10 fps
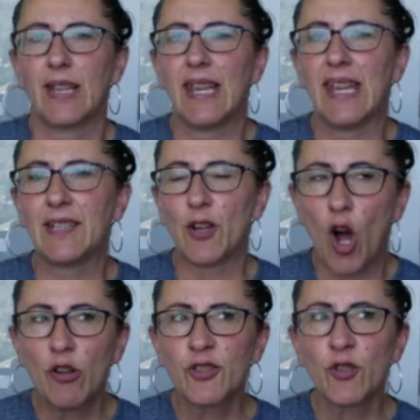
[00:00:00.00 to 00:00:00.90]
It
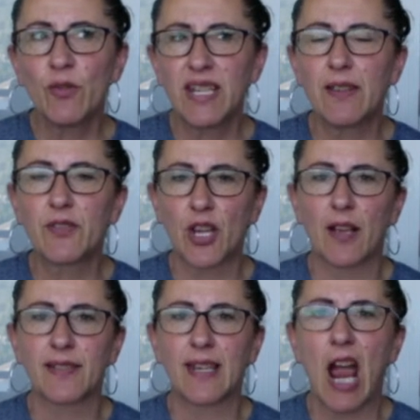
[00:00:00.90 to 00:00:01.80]
also gives
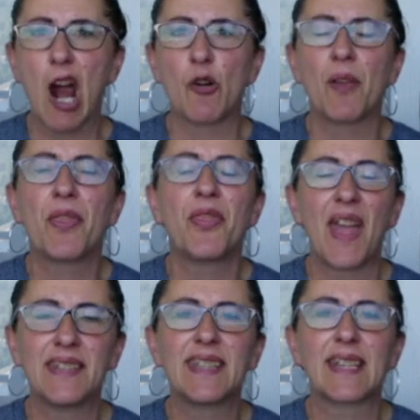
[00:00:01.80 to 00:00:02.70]
us our
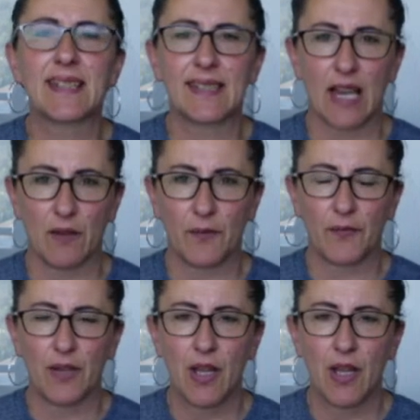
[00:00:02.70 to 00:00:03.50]
authentic self.